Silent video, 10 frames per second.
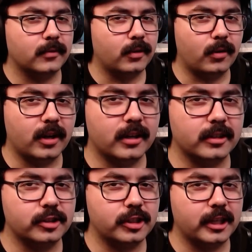What?
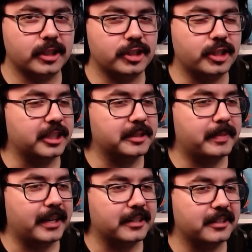She had a jelly
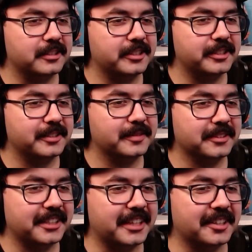pack on her?
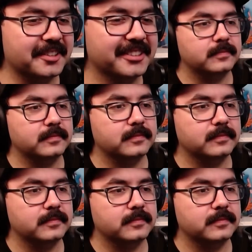What the hell?